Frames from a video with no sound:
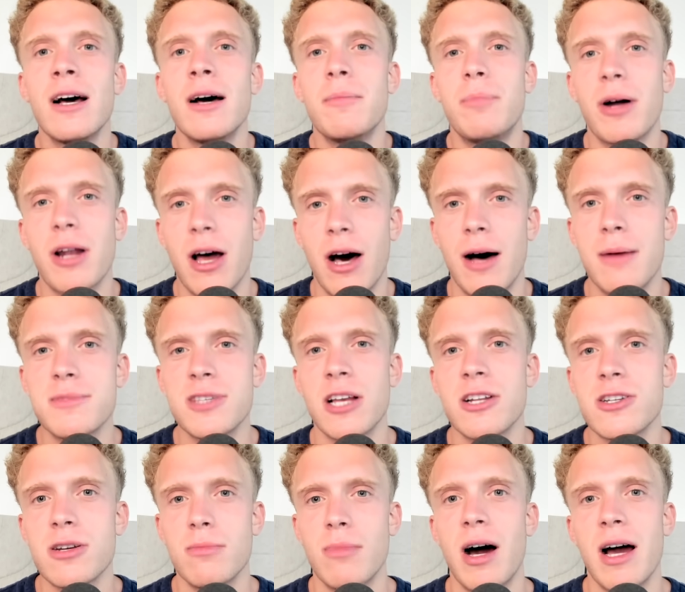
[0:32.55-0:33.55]
but Khamzat
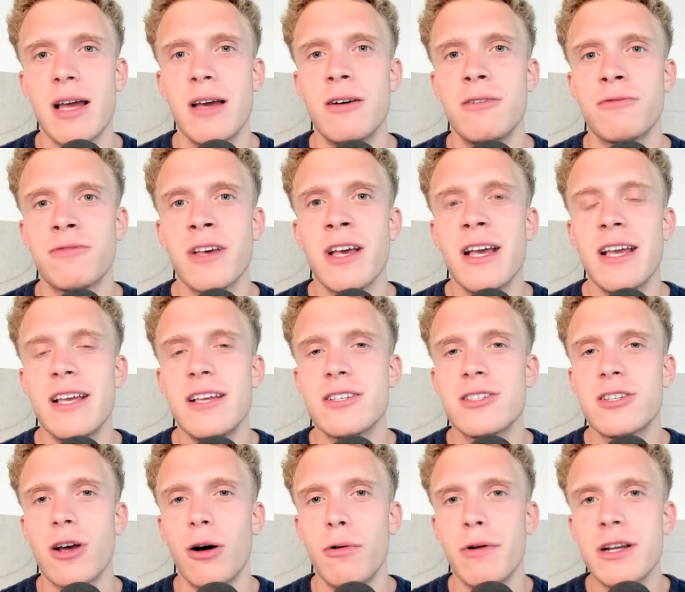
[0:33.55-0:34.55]
Chimaev is
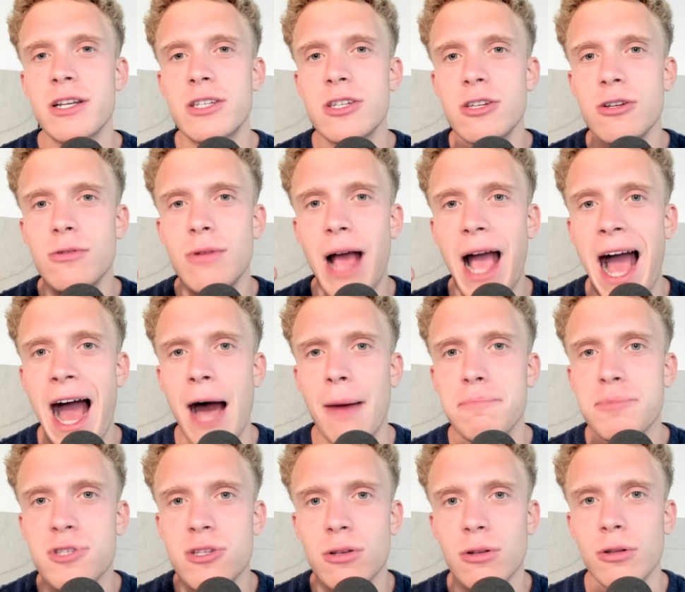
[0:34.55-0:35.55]
going to
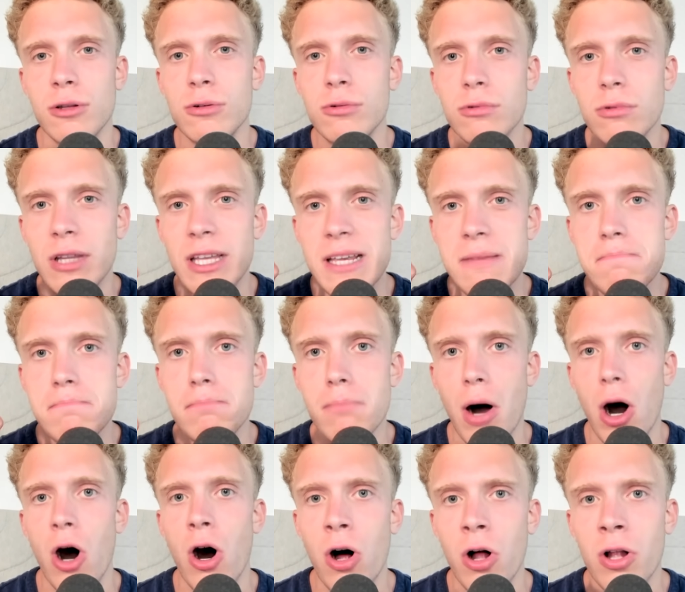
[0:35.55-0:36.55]
absolutely
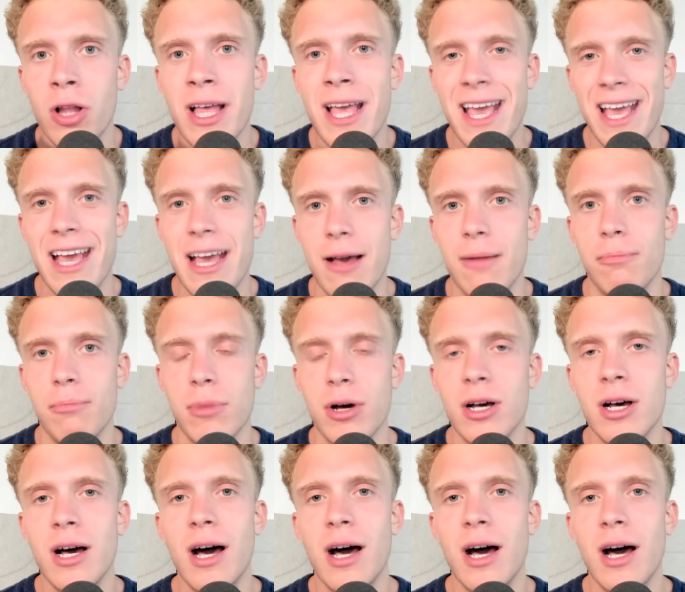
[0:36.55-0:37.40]
maul him.